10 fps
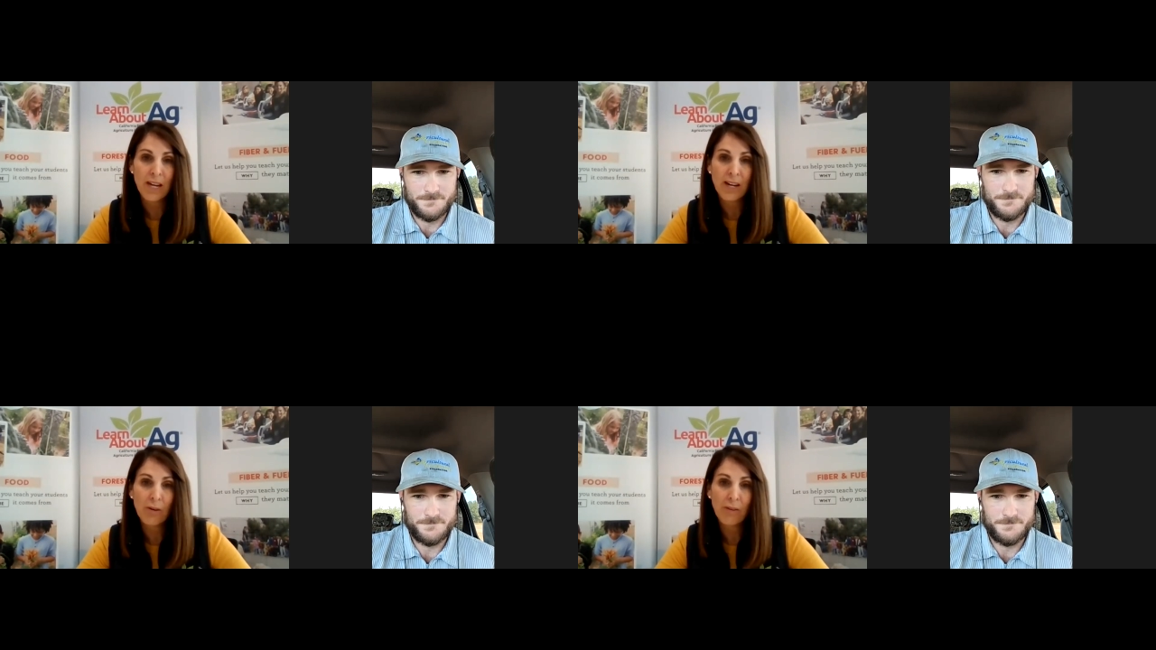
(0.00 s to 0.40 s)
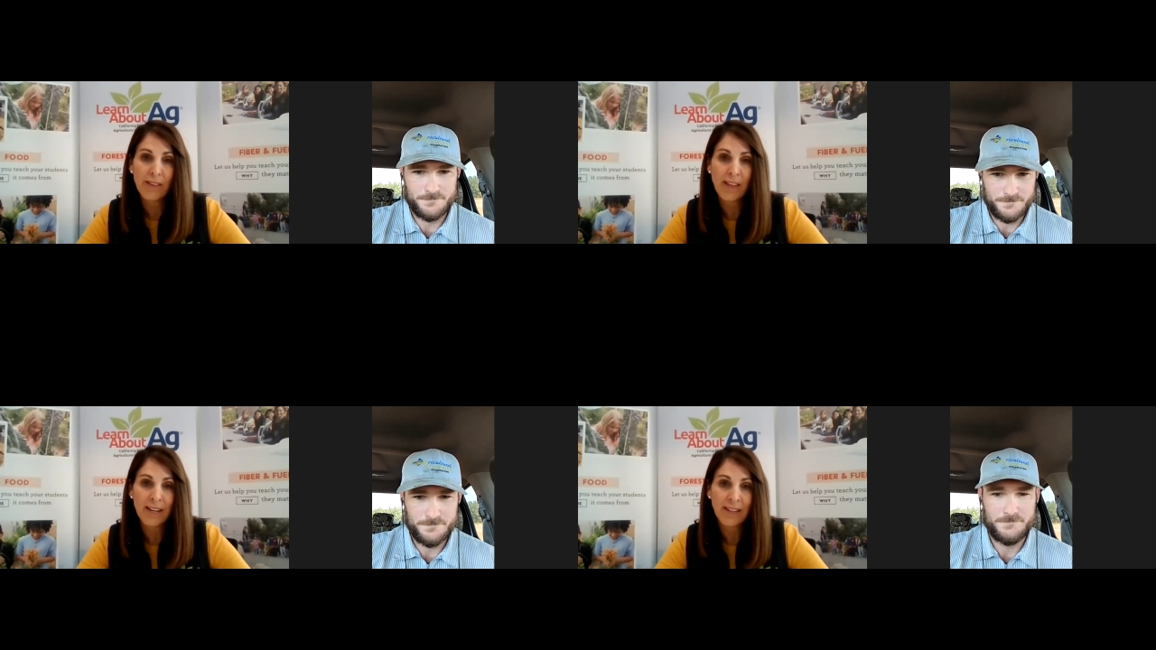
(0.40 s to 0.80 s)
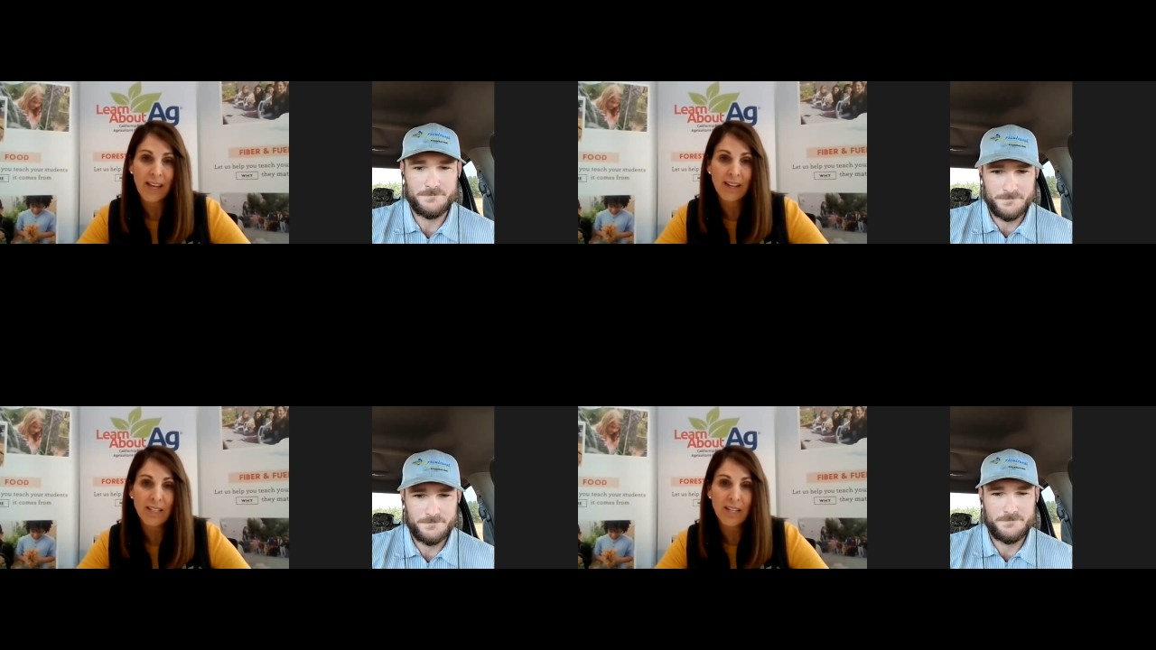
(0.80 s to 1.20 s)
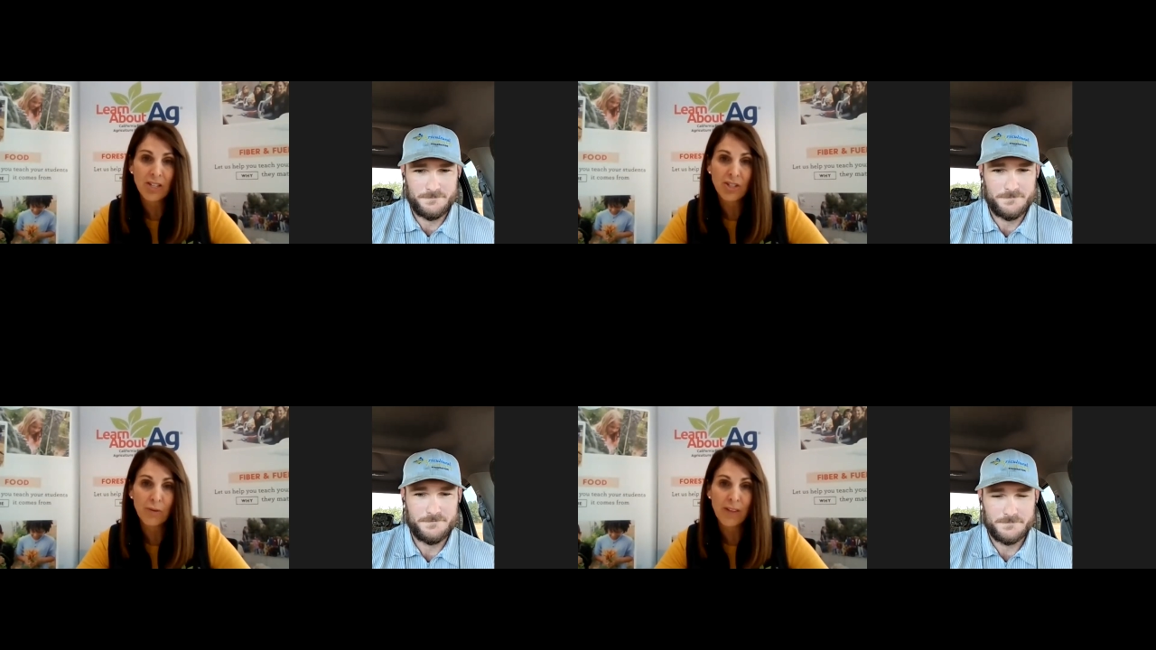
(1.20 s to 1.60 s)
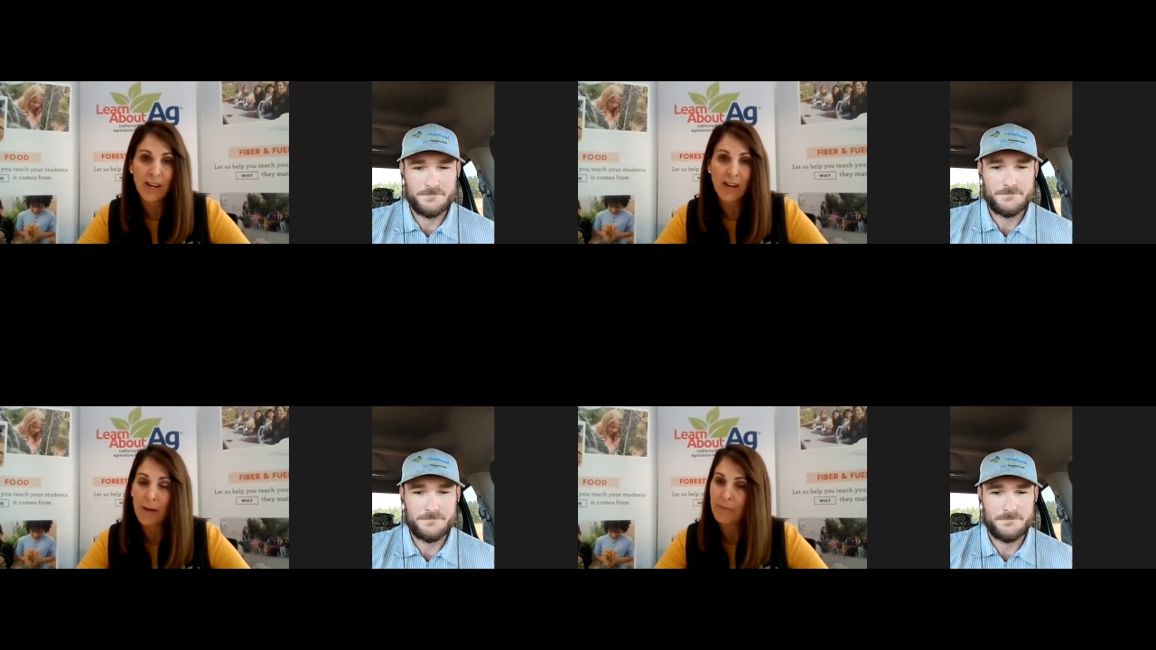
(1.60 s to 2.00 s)
Speaker 1: I know that that, that is an issue
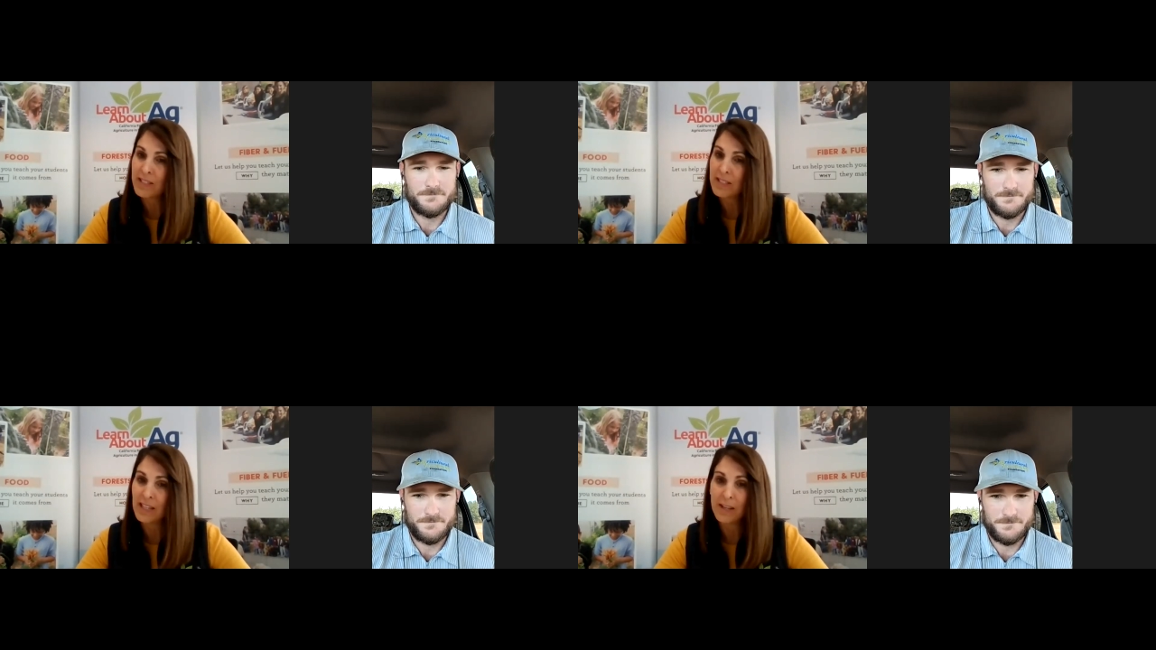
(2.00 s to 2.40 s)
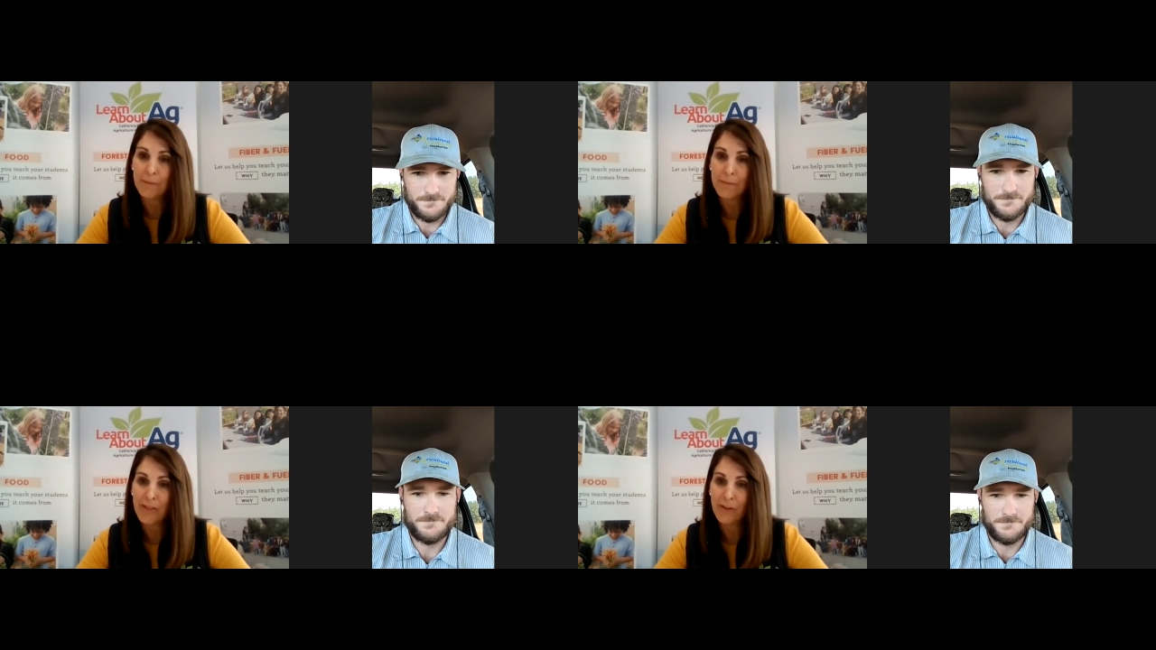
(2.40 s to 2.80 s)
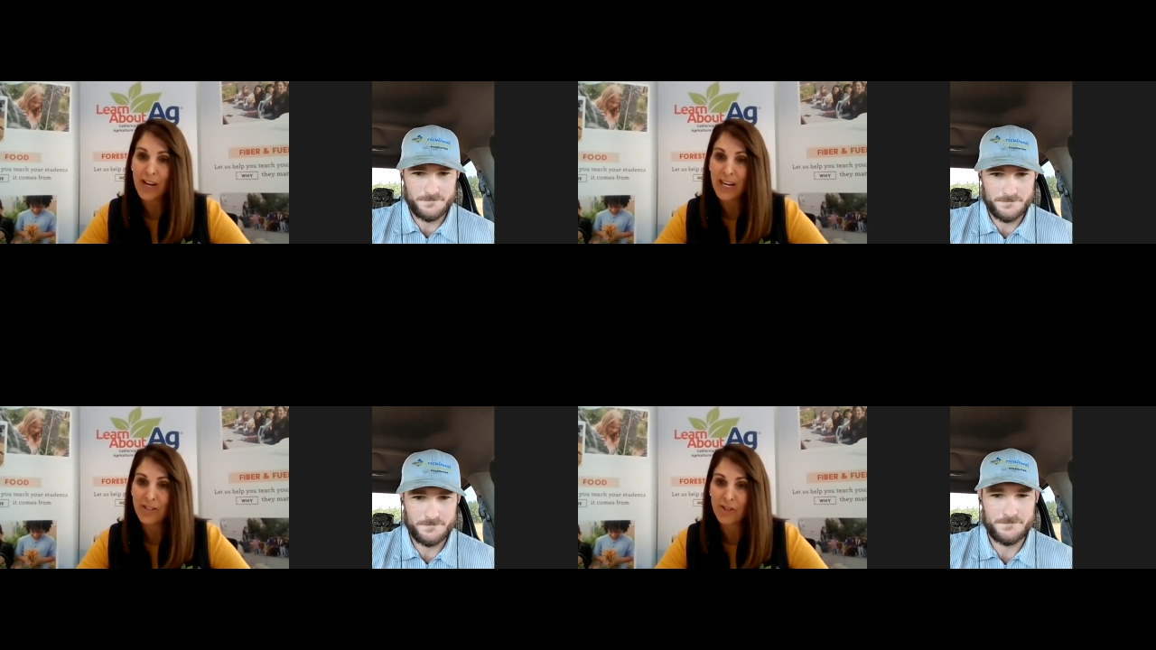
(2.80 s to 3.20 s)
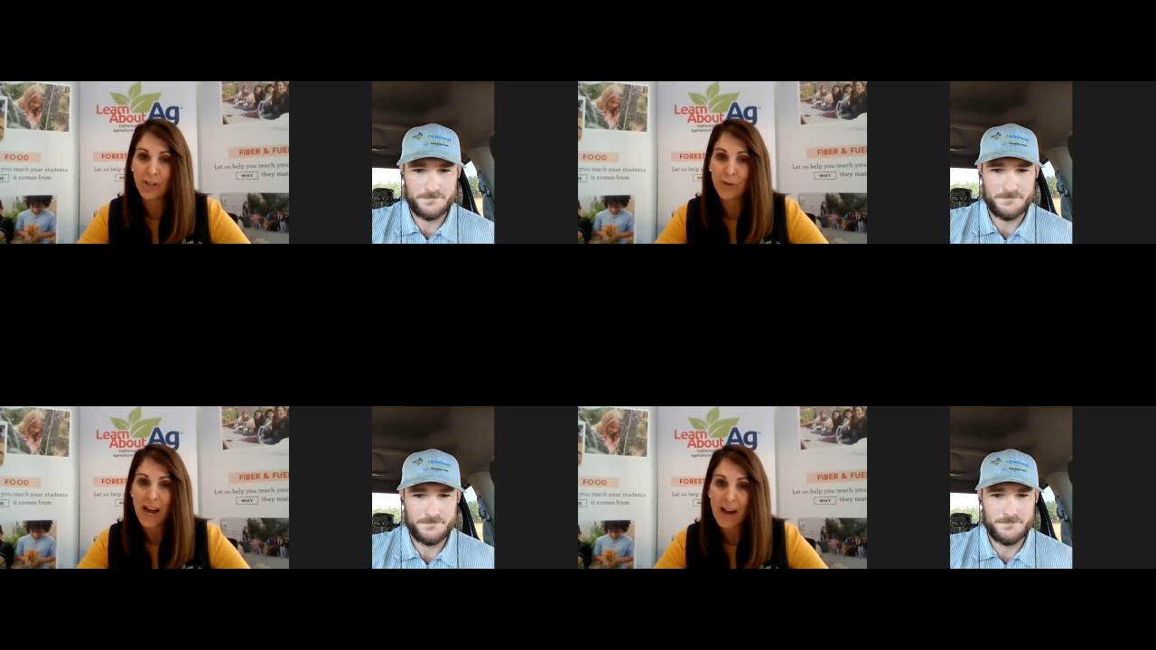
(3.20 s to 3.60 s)
that obviously mother nature, you